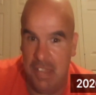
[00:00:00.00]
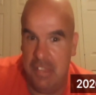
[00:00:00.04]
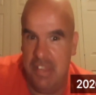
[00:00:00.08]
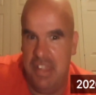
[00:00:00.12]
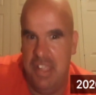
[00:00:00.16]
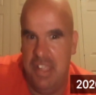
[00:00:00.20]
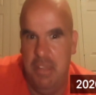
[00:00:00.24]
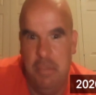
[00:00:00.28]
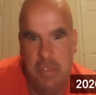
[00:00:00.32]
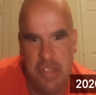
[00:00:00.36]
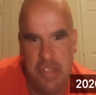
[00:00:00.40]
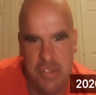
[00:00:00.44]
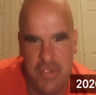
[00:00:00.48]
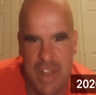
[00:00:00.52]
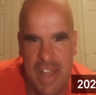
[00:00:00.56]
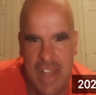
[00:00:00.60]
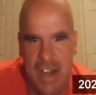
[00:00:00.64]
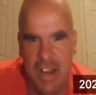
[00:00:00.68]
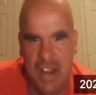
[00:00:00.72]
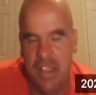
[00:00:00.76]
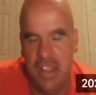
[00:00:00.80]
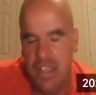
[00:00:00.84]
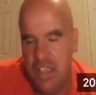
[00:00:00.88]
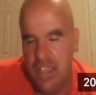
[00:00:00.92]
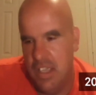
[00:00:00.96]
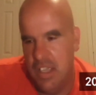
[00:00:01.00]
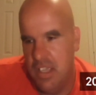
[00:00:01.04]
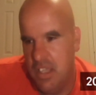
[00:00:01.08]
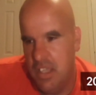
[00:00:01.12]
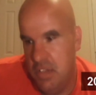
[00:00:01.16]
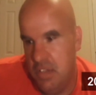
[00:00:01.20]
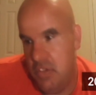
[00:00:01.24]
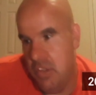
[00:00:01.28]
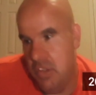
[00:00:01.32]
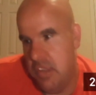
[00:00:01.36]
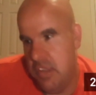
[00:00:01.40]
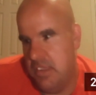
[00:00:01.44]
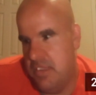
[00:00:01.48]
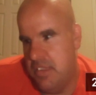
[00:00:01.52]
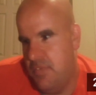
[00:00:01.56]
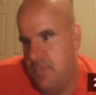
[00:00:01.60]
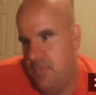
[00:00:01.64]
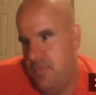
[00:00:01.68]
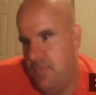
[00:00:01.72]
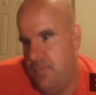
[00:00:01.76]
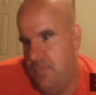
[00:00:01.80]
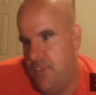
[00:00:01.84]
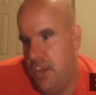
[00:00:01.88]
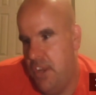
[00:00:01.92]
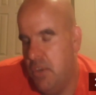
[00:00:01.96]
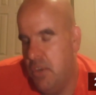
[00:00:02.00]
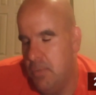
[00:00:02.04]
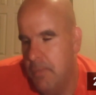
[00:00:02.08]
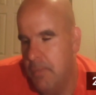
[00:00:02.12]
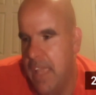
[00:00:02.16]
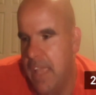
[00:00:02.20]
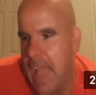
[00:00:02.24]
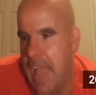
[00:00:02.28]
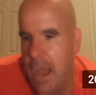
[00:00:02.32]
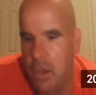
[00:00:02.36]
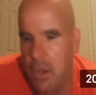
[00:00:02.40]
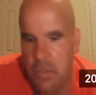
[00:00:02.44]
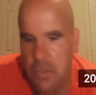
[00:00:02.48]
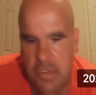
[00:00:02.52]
He was trying to just figure me out.